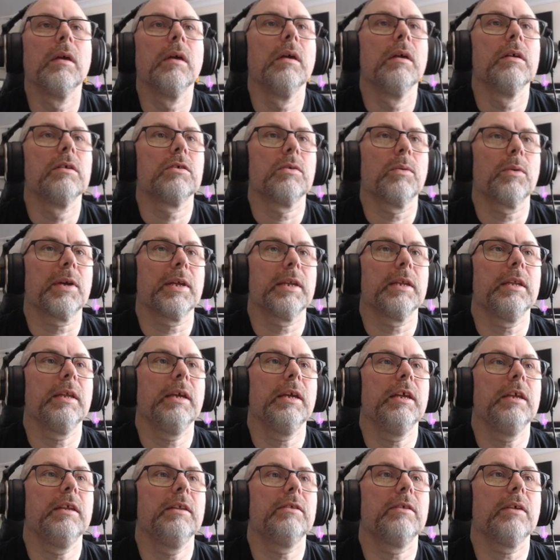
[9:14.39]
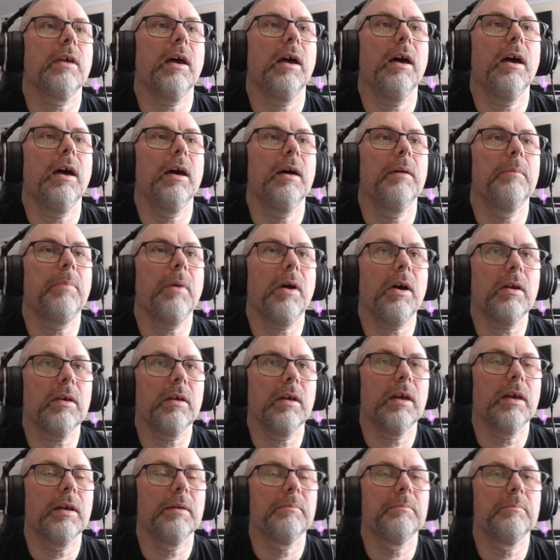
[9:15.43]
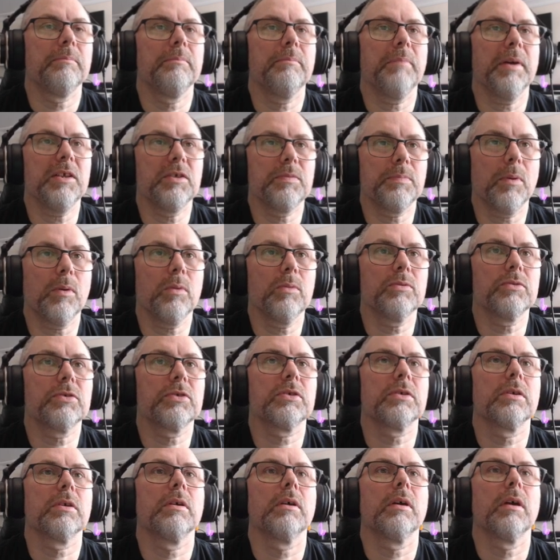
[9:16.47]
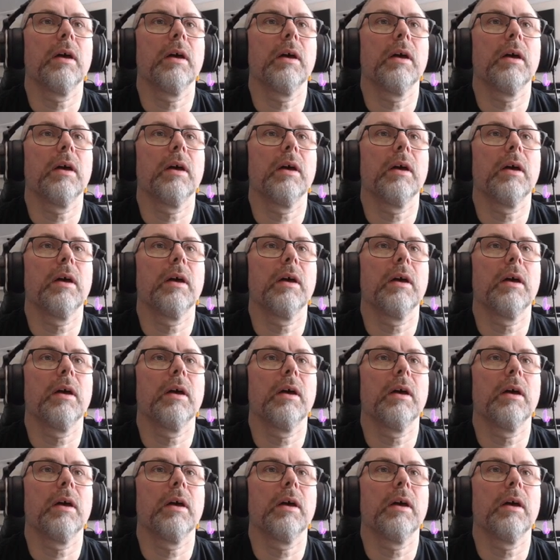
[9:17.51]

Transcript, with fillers: So we're going to need uh, bar, uh, beach balls,